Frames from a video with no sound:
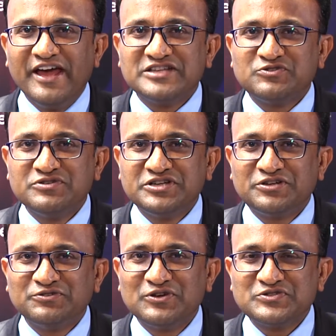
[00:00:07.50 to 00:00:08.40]

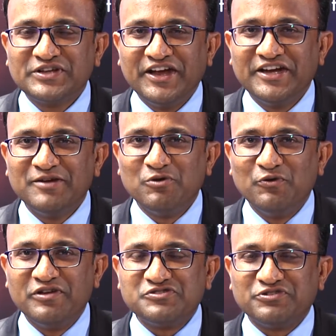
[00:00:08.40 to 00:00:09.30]
ASUG 2018
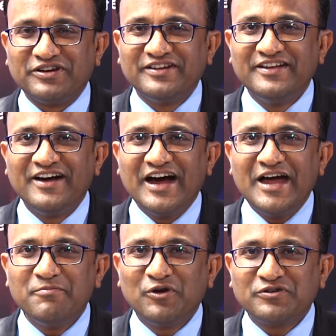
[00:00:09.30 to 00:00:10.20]
Bhubaneswar.
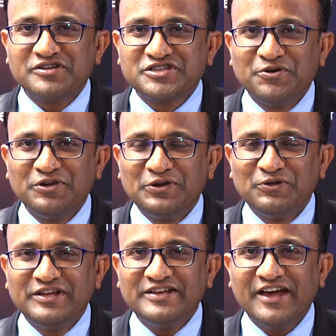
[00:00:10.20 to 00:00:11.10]
I am Dr. Shao
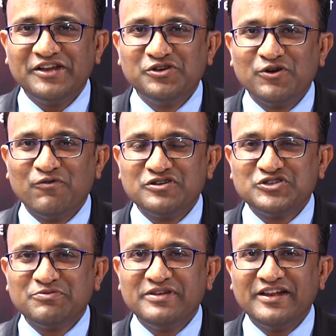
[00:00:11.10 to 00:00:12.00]
Ingole and you are
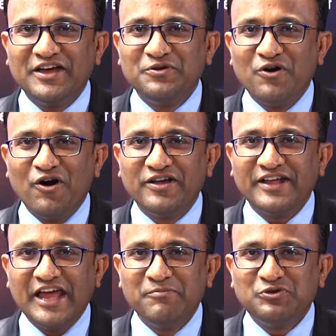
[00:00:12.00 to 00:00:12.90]
watching me live
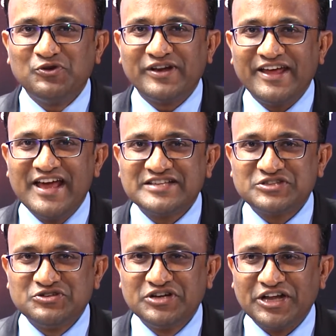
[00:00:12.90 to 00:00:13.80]
on MQR
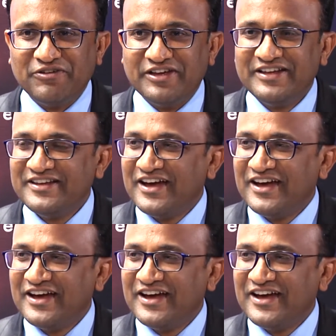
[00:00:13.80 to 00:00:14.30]
ASUG TV.